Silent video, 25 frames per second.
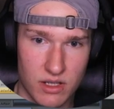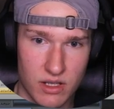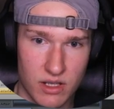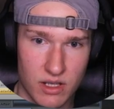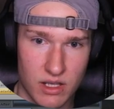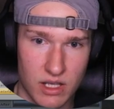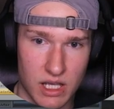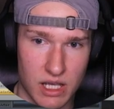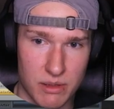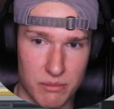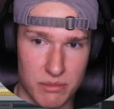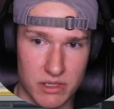
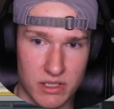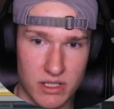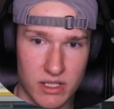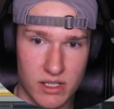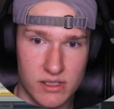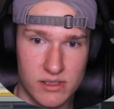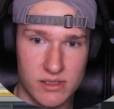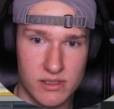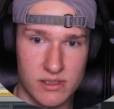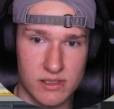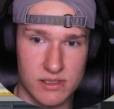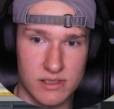And
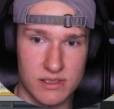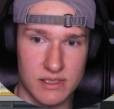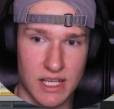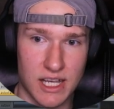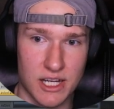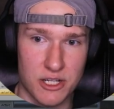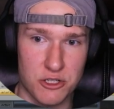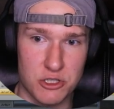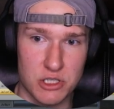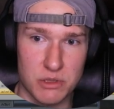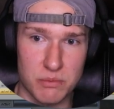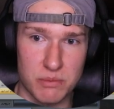because this is
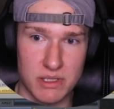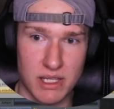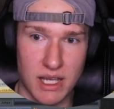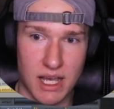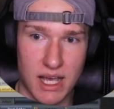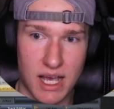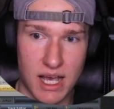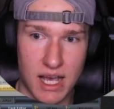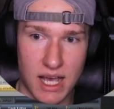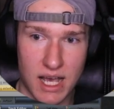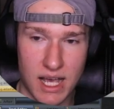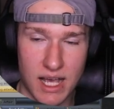actually
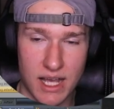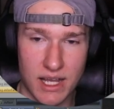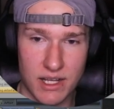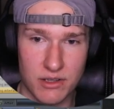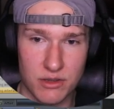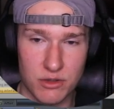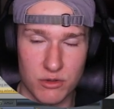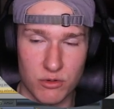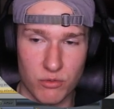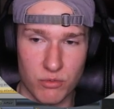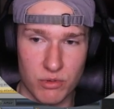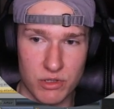behind
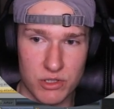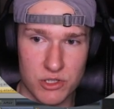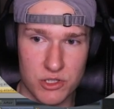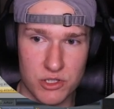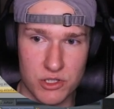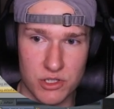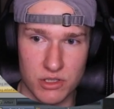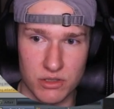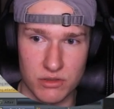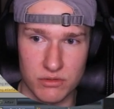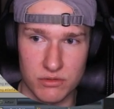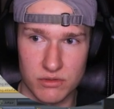the
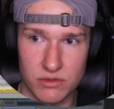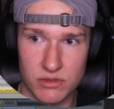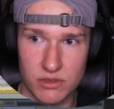windshield,